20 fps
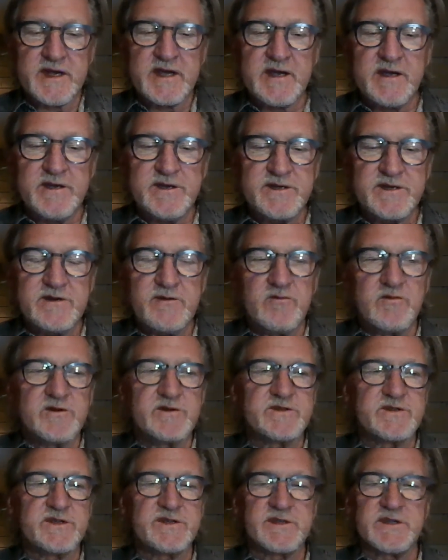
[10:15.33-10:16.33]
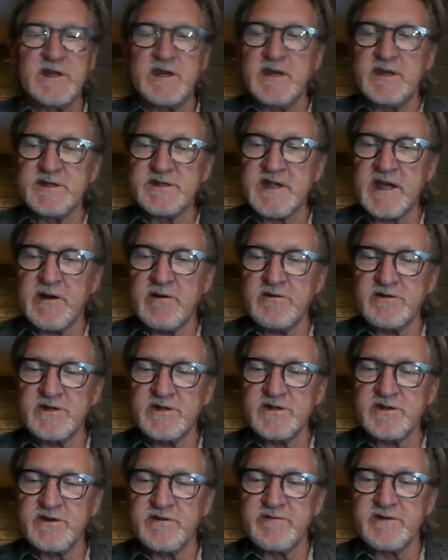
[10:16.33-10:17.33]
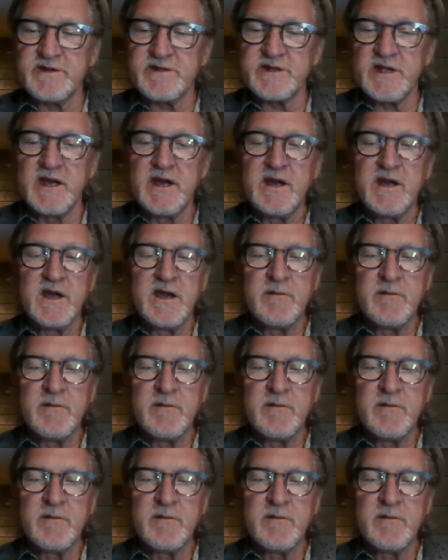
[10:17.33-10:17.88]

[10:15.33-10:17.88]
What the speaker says: in this case he was exceeding his hours of service,